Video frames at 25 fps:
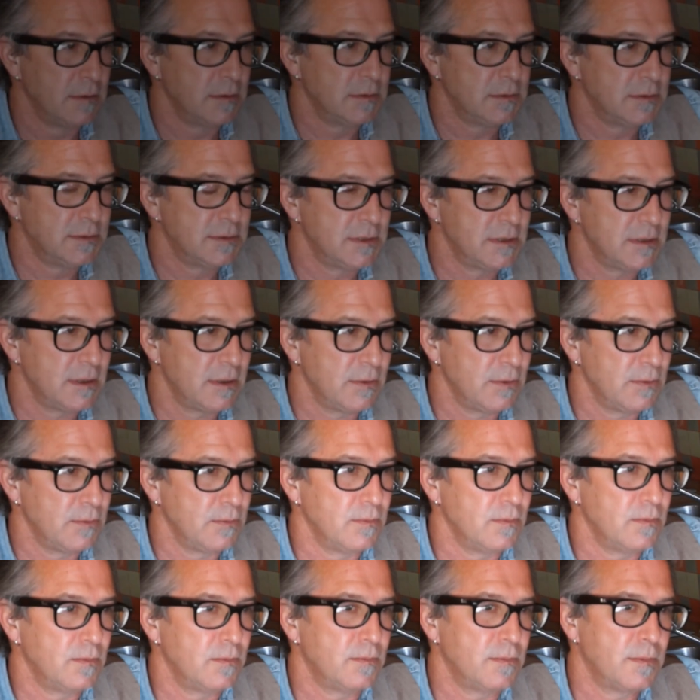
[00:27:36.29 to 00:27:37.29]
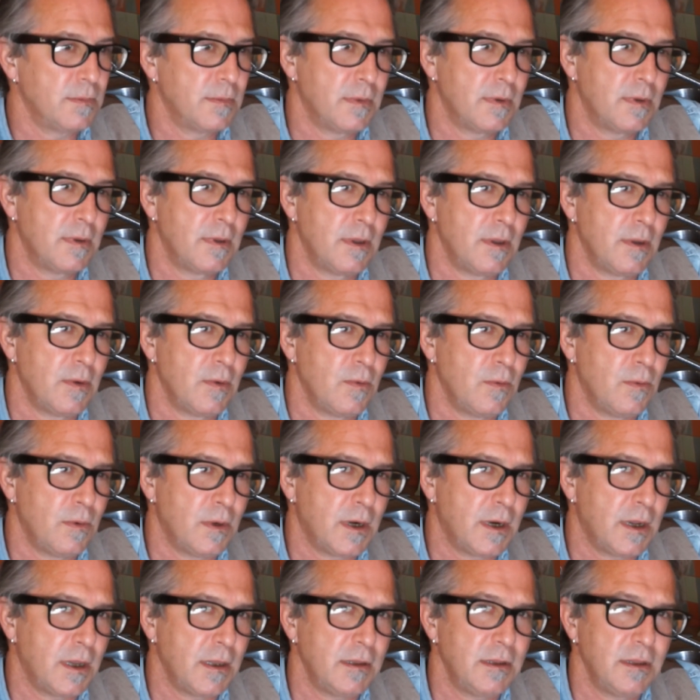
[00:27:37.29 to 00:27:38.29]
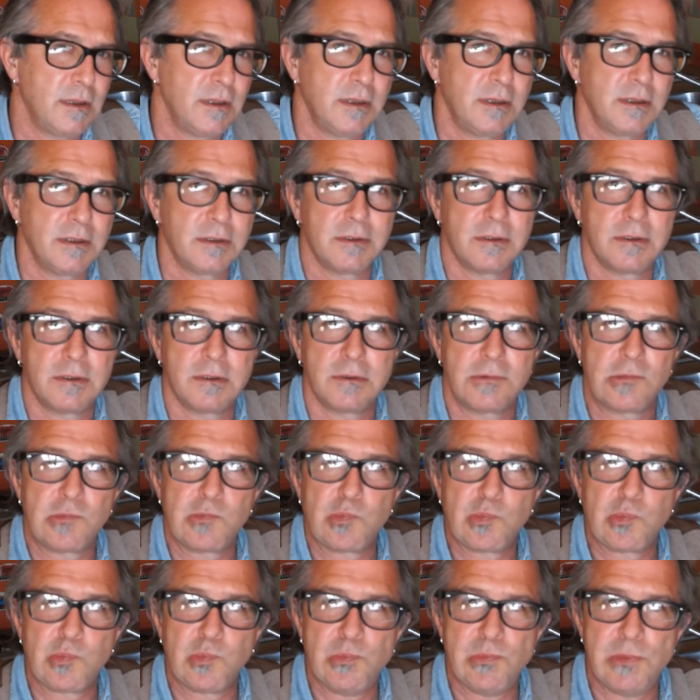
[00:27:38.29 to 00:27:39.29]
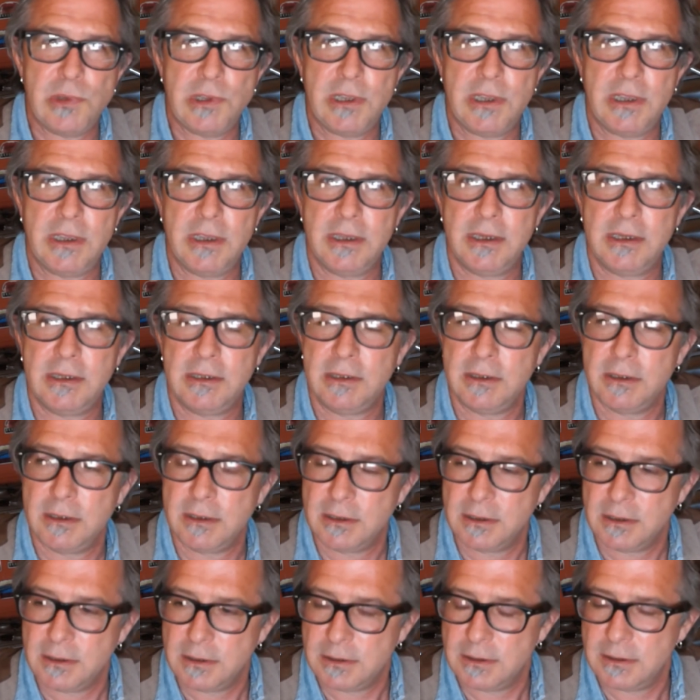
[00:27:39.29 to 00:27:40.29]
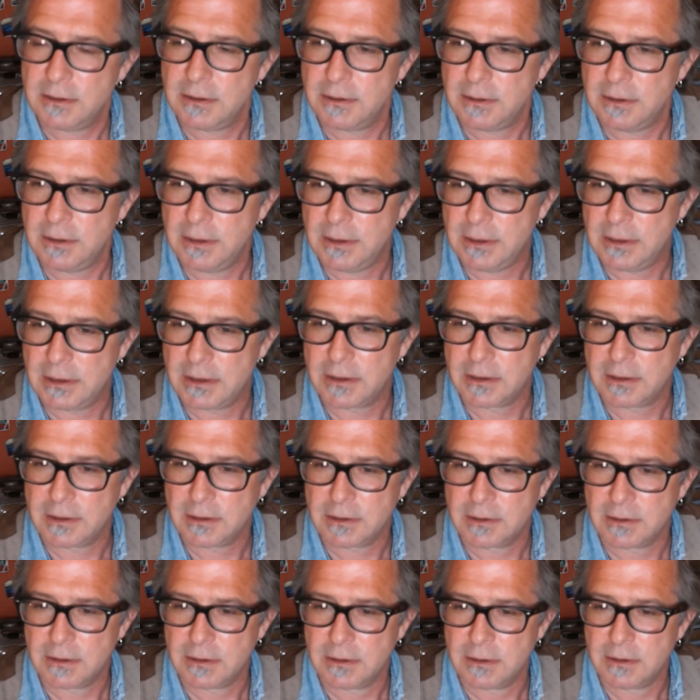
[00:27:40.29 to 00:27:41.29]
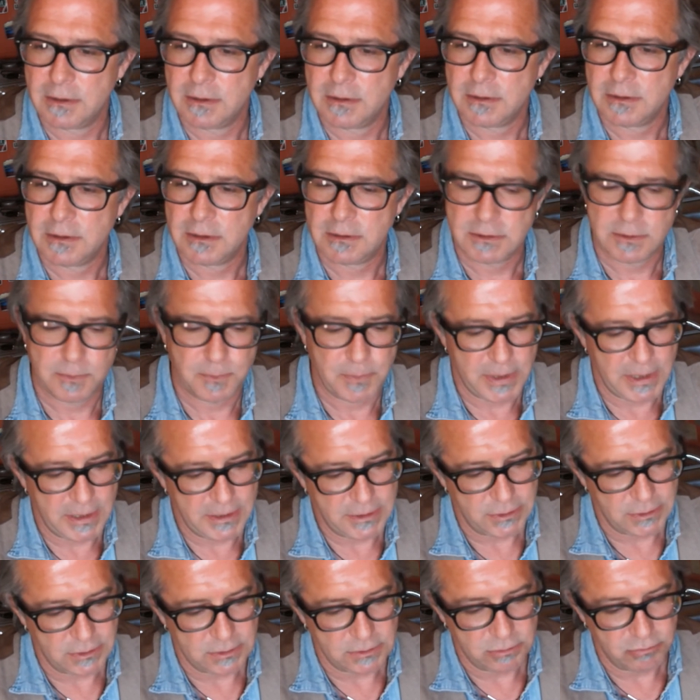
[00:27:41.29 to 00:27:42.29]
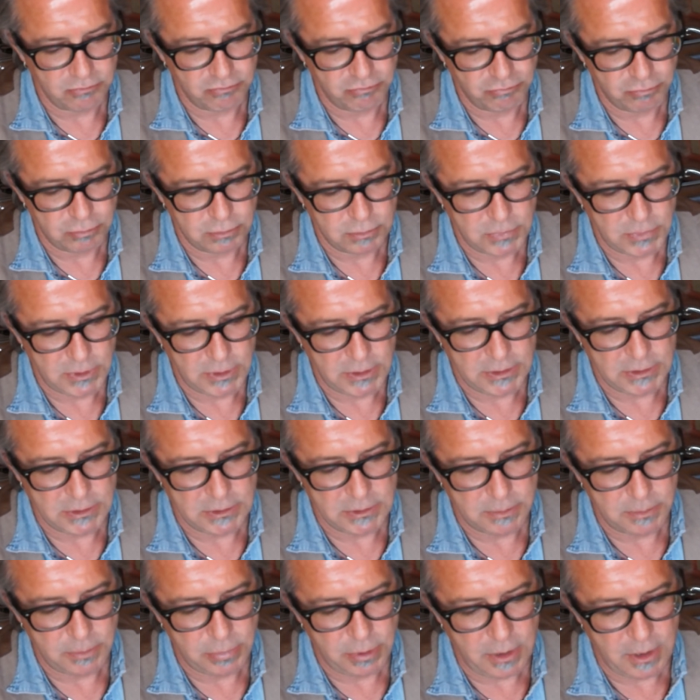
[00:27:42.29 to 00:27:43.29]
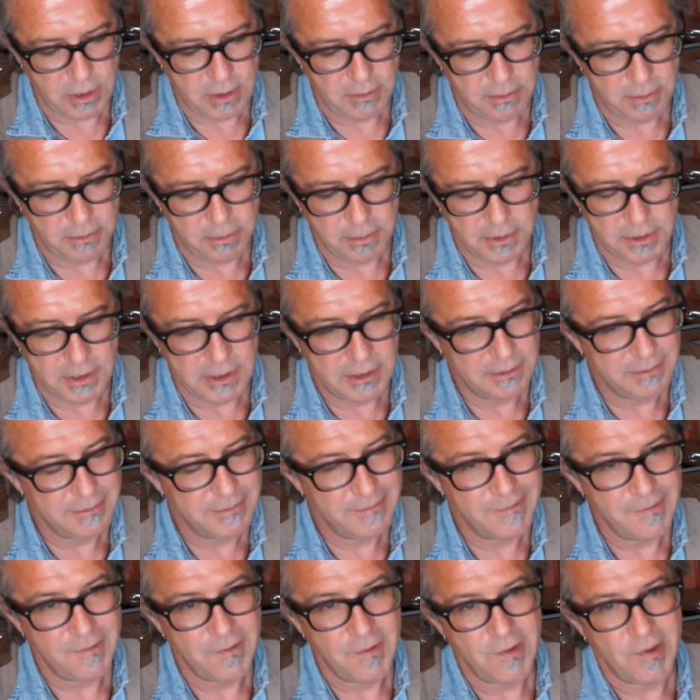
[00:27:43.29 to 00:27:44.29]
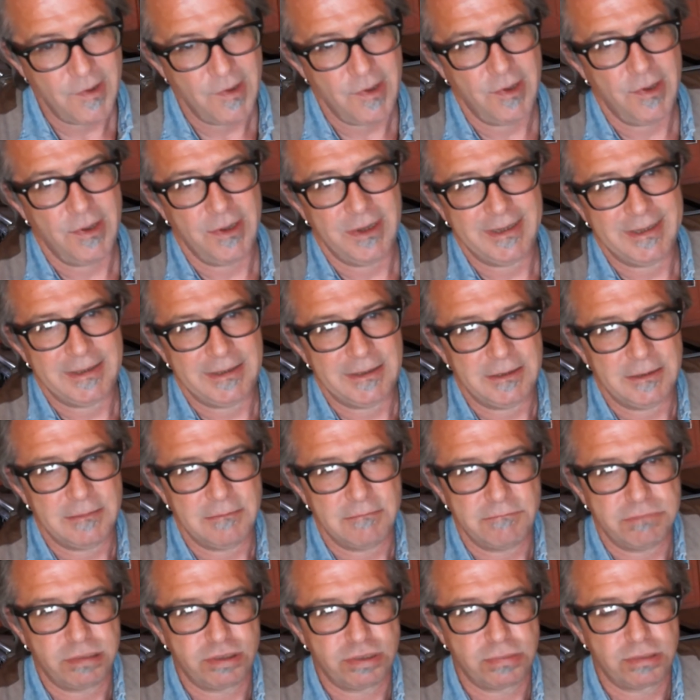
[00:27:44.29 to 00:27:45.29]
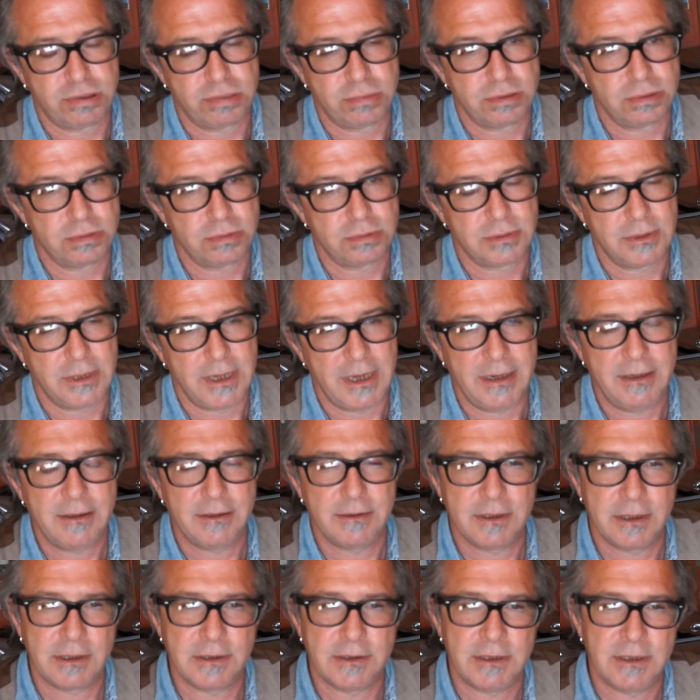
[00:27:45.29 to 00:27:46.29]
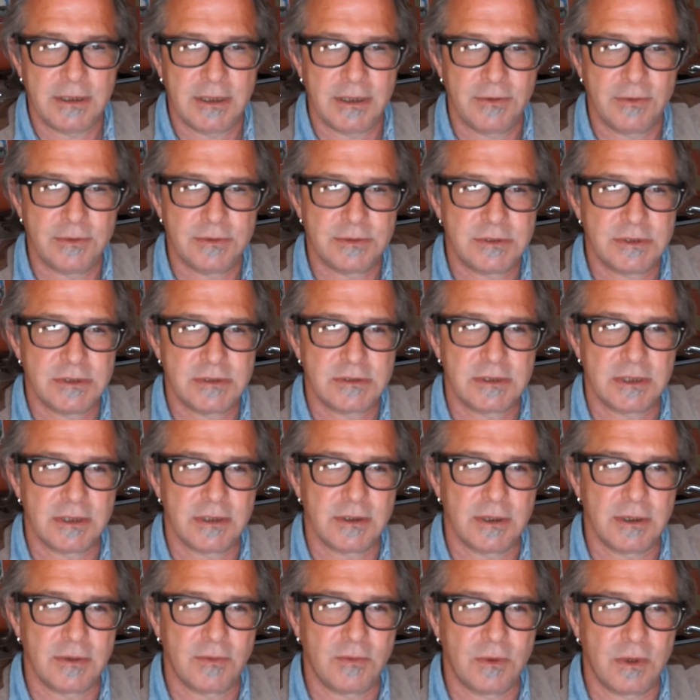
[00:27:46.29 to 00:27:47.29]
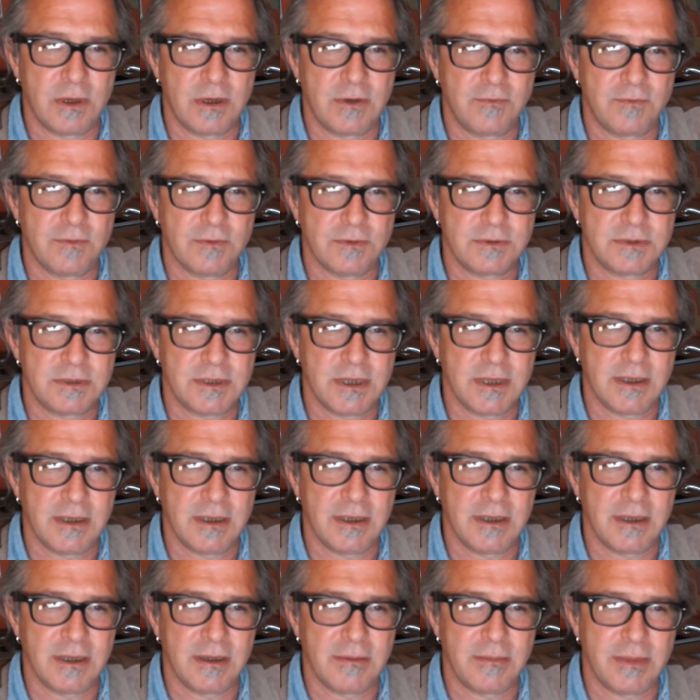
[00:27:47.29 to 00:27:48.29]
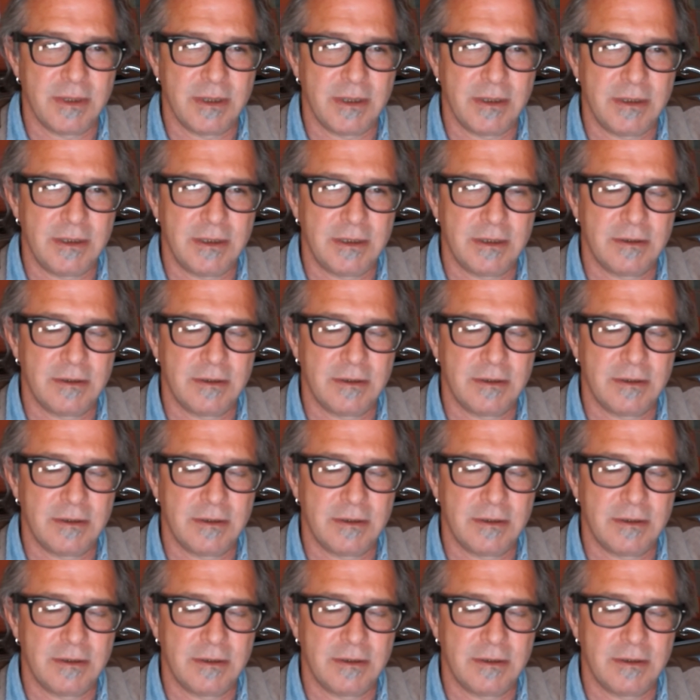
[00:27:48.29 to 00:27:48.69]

So, what I think made Nick special is probably, I don't know. It was just a wonderful time. That